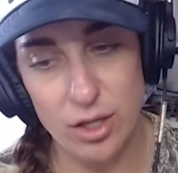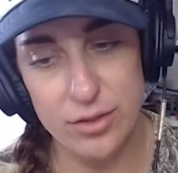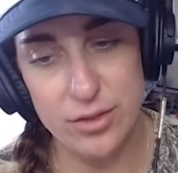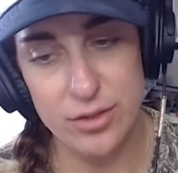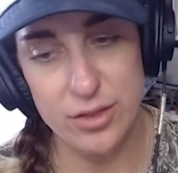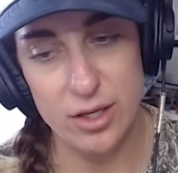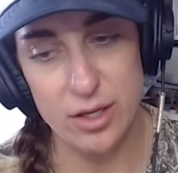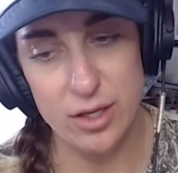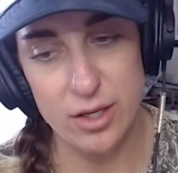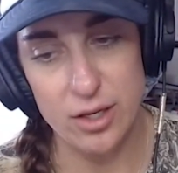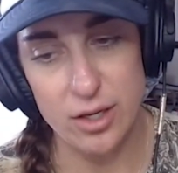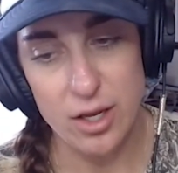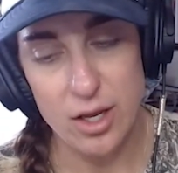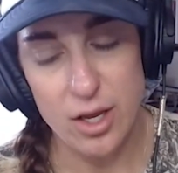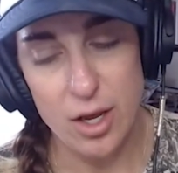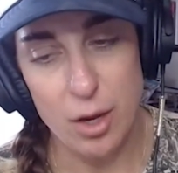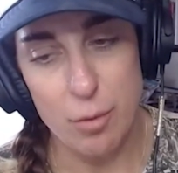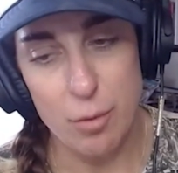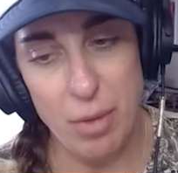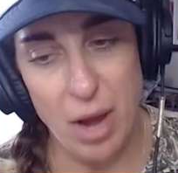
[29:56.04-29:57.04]
The
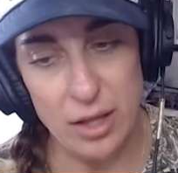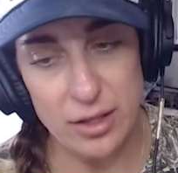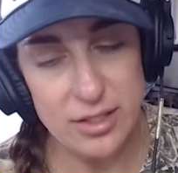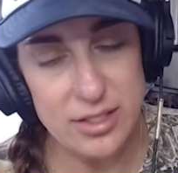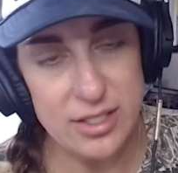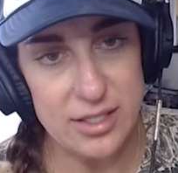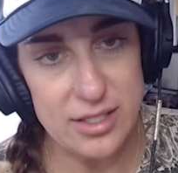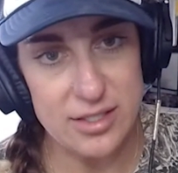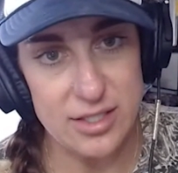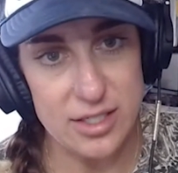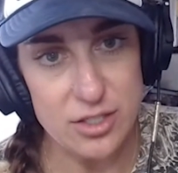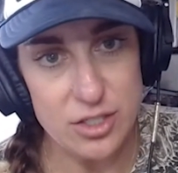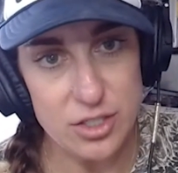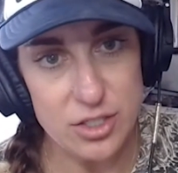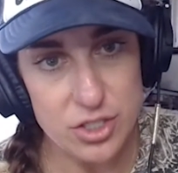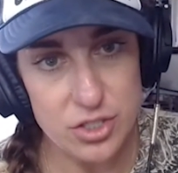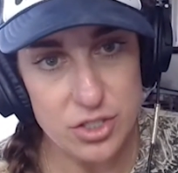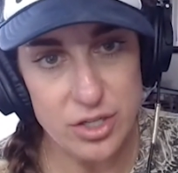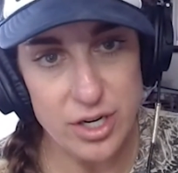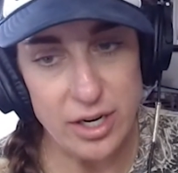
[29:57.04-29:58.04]
Politics
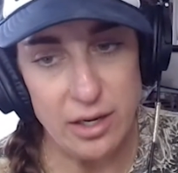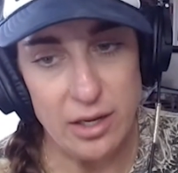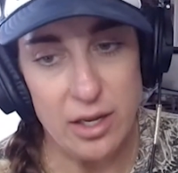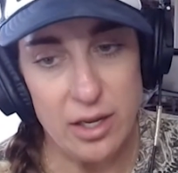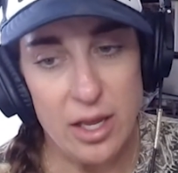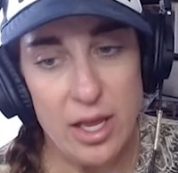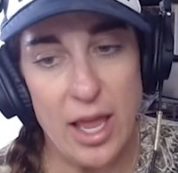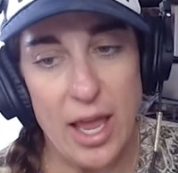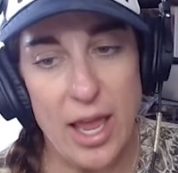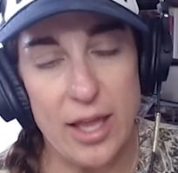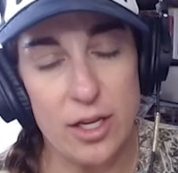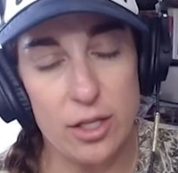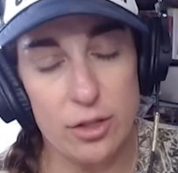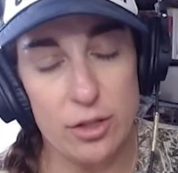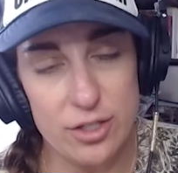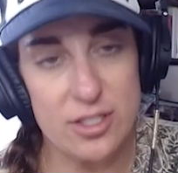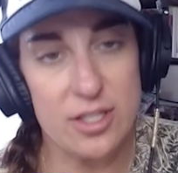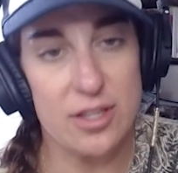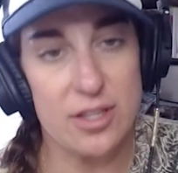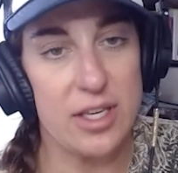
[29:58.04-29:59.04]
Industry, and it
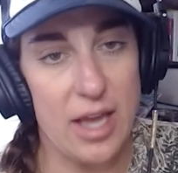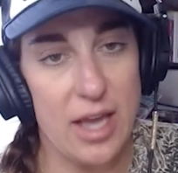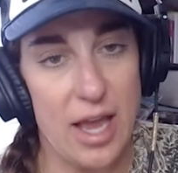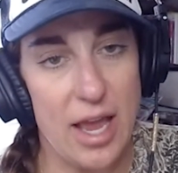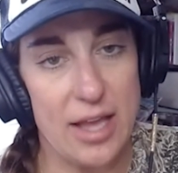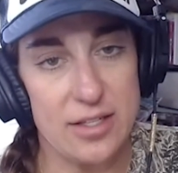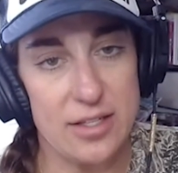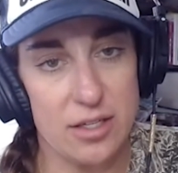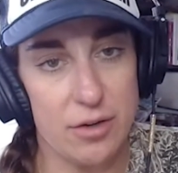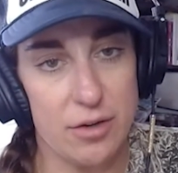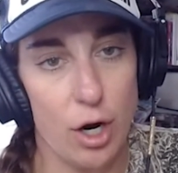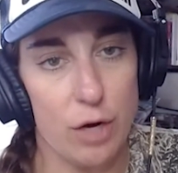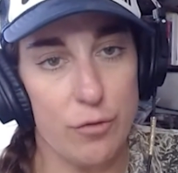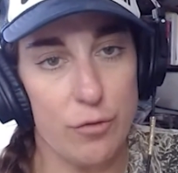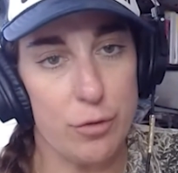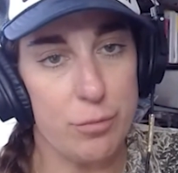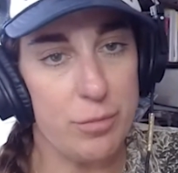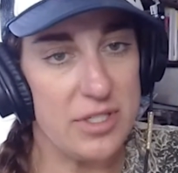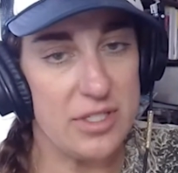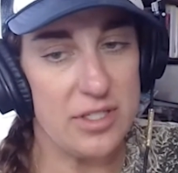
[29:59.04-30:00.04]
looks at it's a Harvard
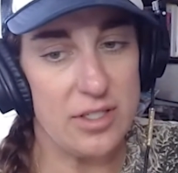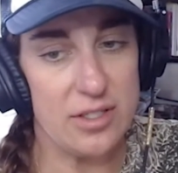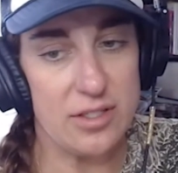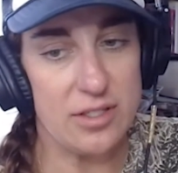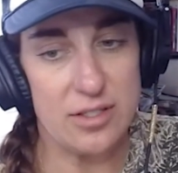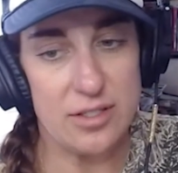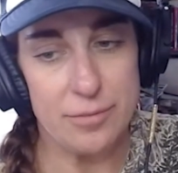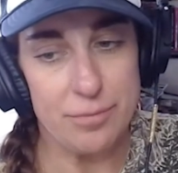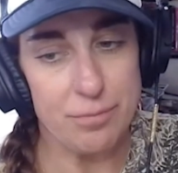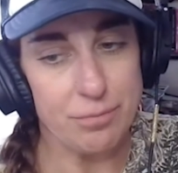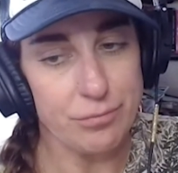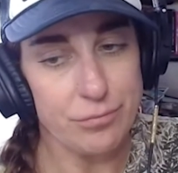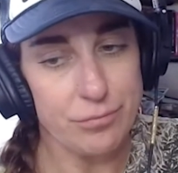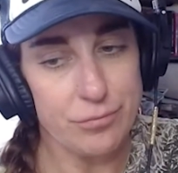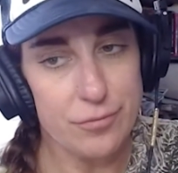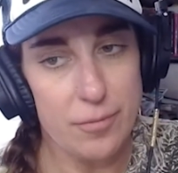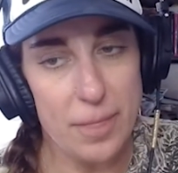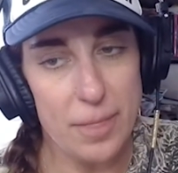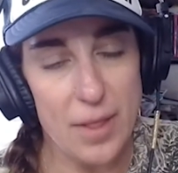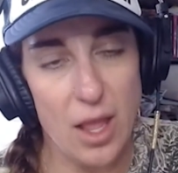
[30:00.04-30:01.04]
business
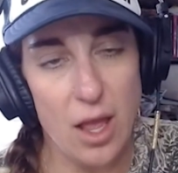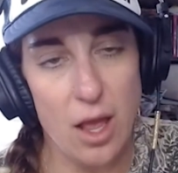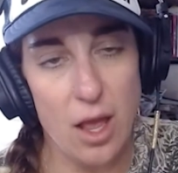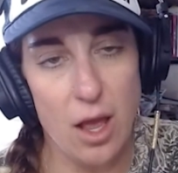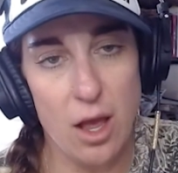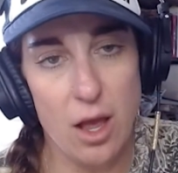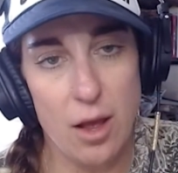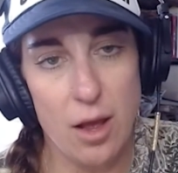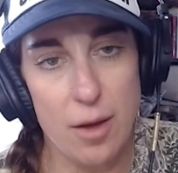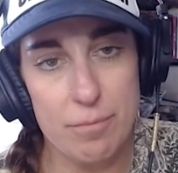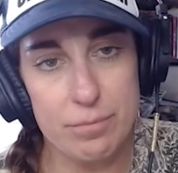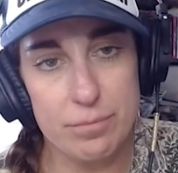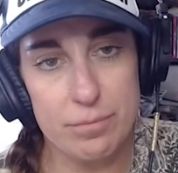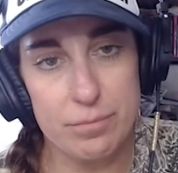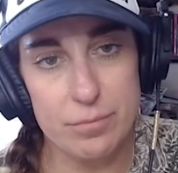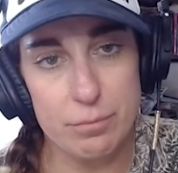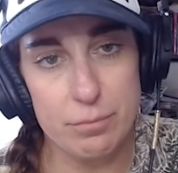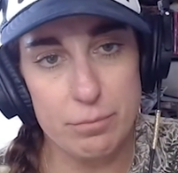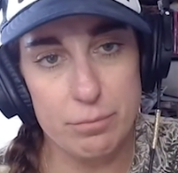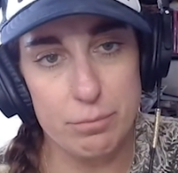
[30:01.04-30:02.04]
um,
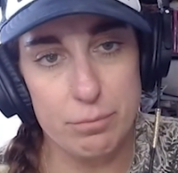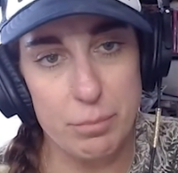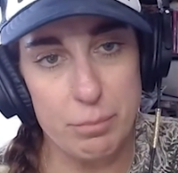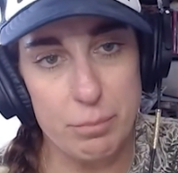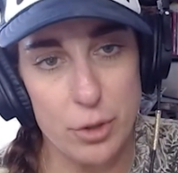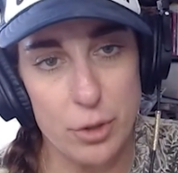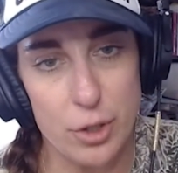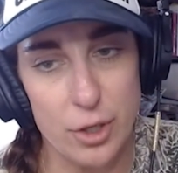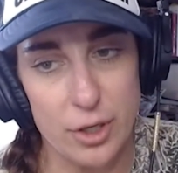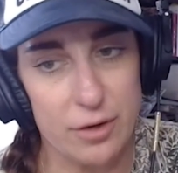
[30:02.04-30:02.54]
book